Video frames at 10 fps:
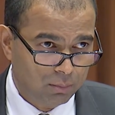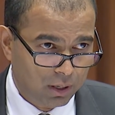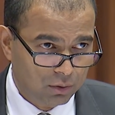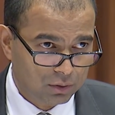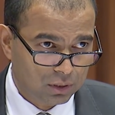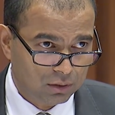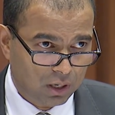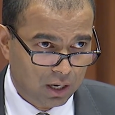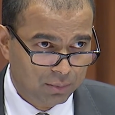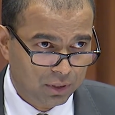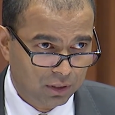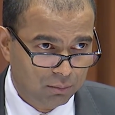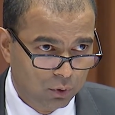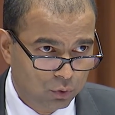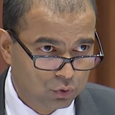about the harm that it
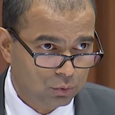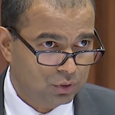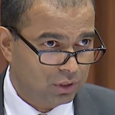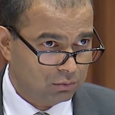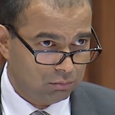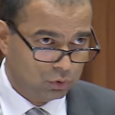can pose towards our